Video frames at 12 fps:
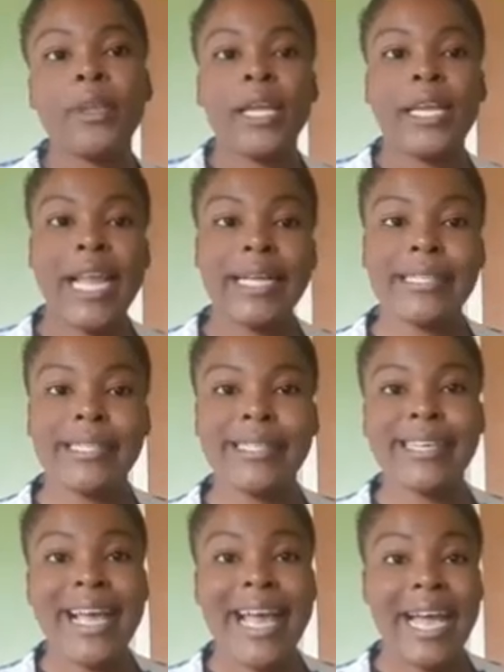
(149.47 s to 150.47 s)
Next,
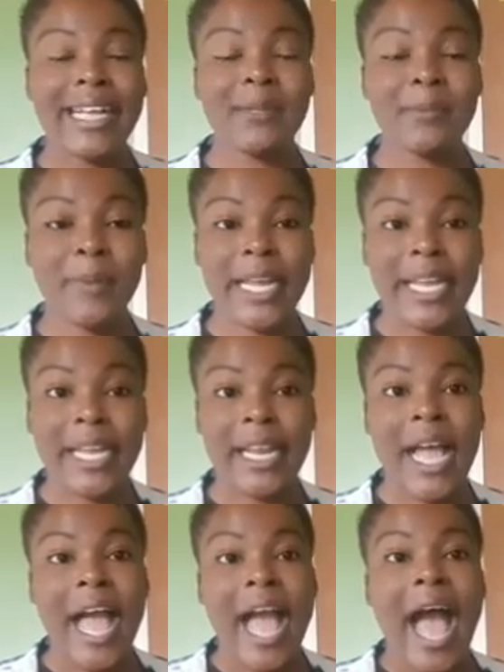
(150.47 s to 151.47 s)
explain.
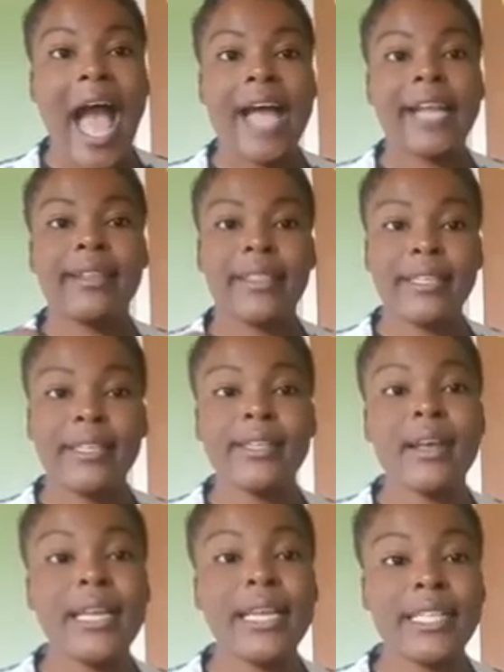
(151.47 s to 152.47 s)
And this is
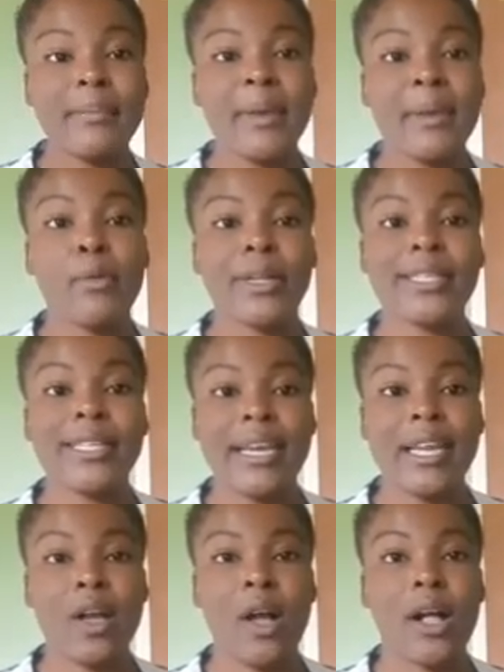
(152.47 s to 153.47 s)
a little bit more
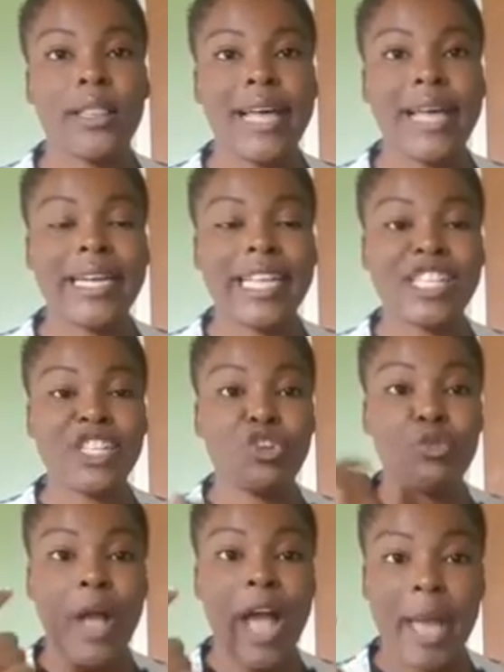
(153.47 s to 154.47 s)
technical than
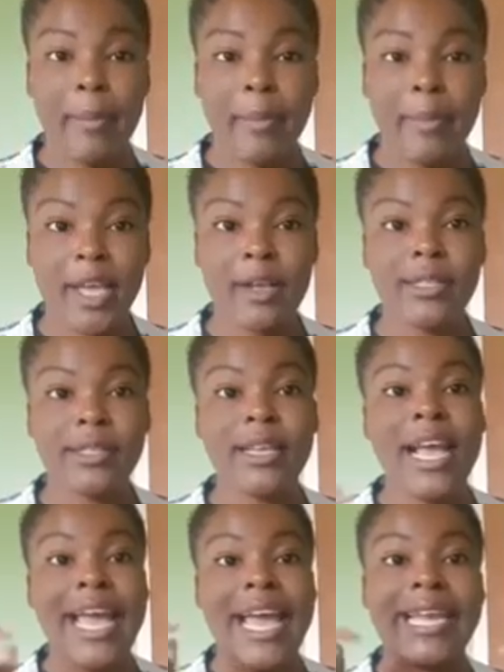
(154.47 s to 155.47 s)
describe because
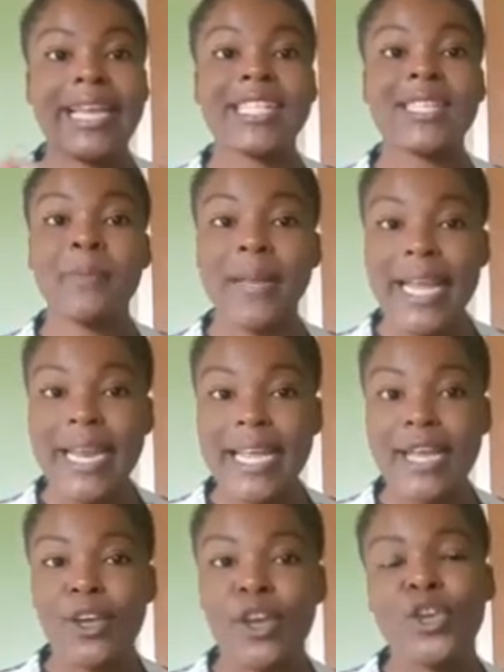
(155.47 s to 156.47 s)
in
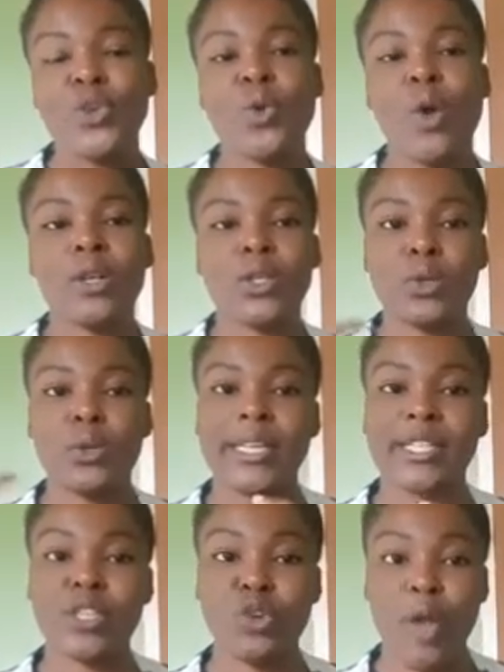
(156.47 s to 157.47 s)
explaining, you also
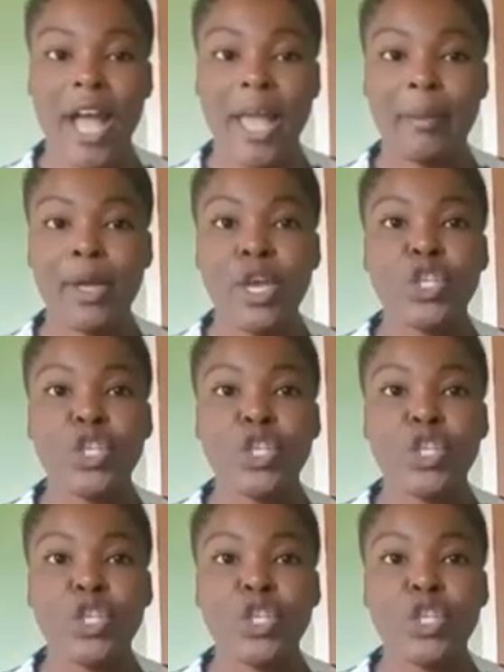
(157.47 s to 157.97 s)
describe.